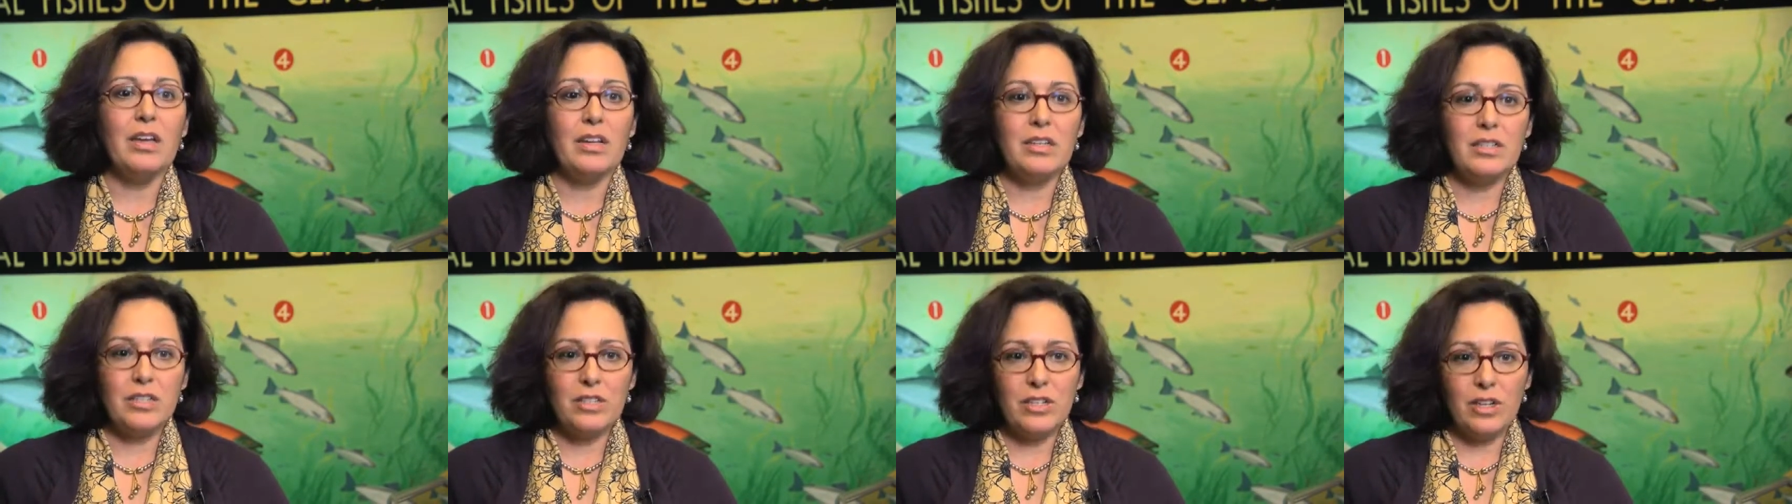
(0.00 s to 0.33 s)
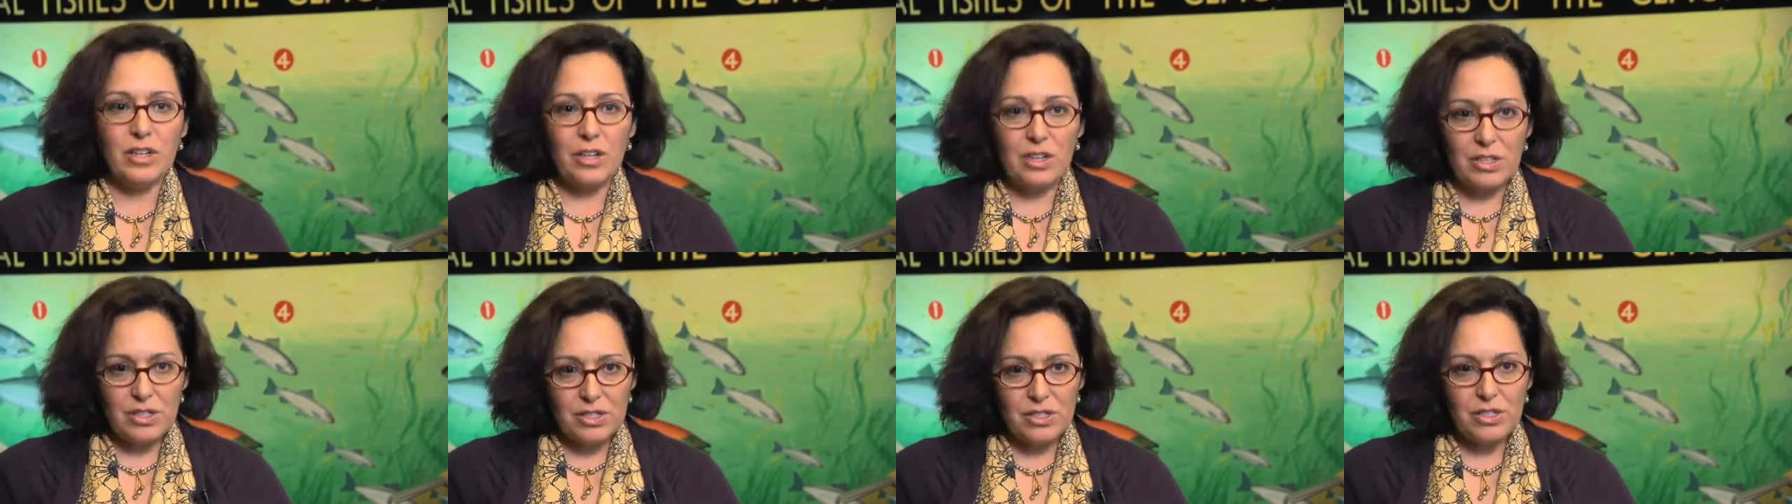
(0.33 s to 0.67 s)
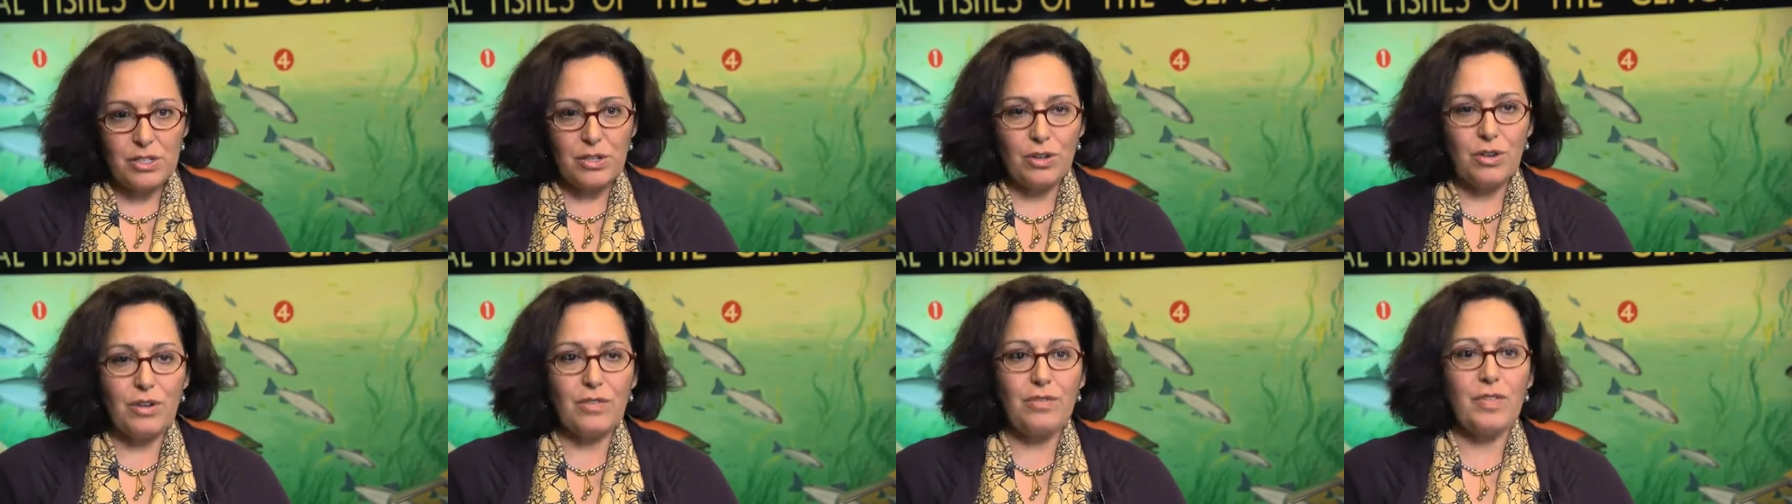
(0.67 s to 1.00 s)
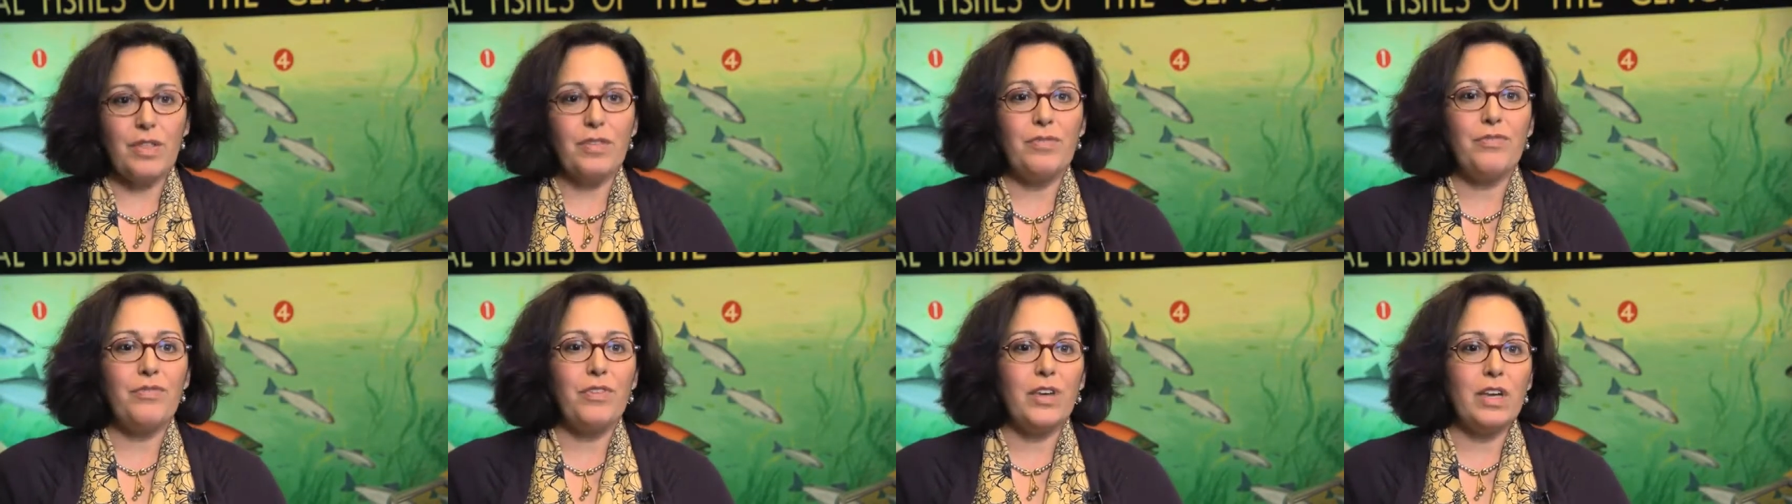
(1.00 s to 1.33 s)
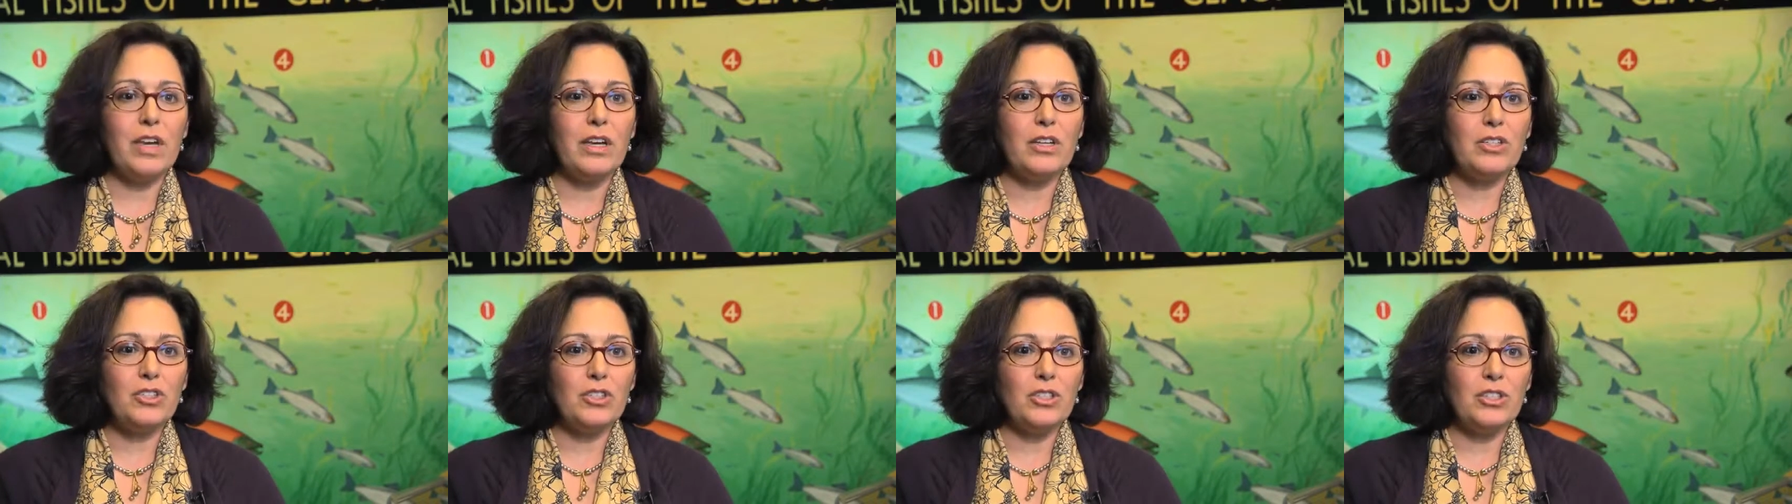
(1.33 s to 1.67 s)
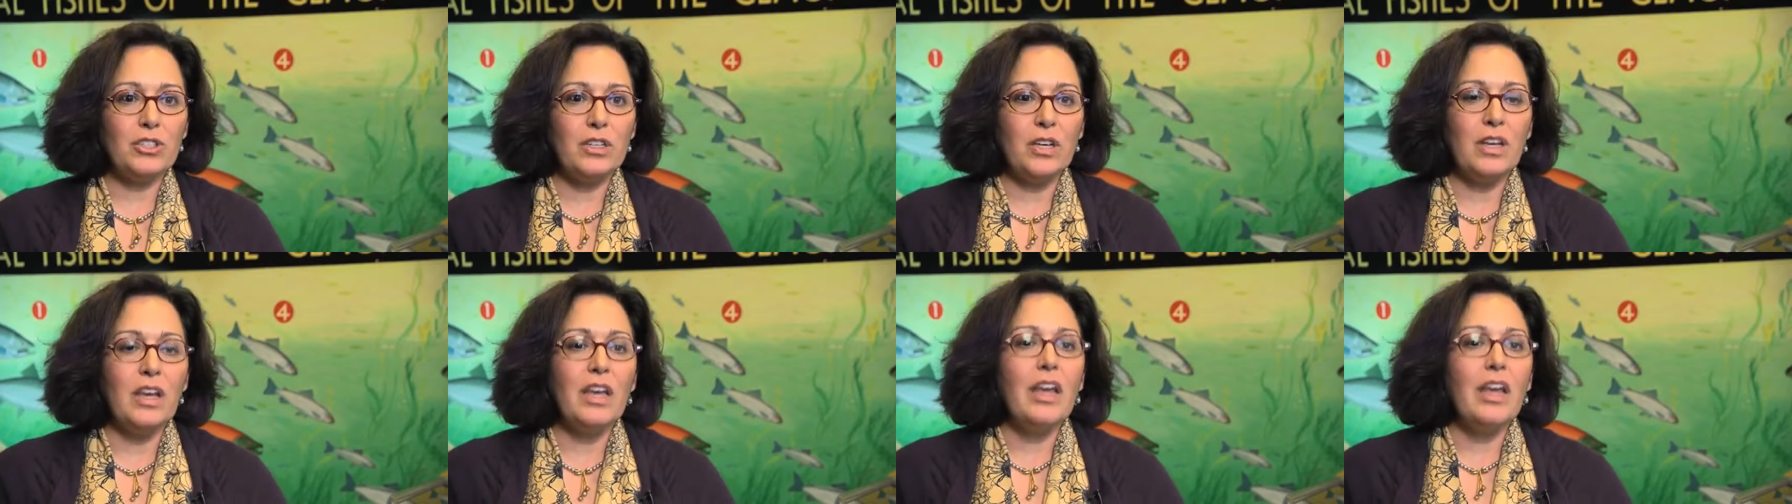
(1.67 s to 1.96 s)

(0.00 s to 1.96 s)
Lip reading: to conserve the fish